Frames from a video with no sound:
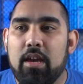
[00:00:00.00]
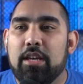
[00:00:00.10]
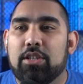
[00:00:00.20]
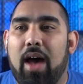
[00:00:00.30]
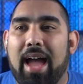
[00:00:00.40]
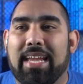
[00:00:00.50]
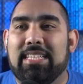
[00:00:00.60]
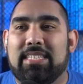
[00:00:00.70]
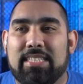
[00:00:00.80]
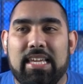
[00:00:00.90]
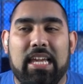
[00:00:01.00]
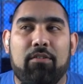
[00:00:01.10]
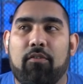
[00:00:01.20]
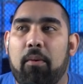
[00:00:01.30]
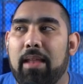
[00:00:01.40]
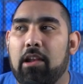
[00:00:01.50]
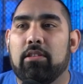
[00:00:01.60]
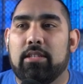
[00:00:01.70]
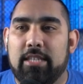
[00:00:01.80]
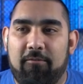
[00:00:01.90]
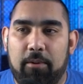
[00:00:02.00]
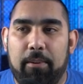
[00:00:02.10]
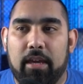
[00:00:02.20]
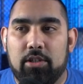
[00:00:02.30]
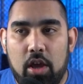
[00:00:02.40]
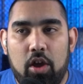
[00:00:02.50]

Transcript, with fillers: So I can see, even if I'm not on the C F P page,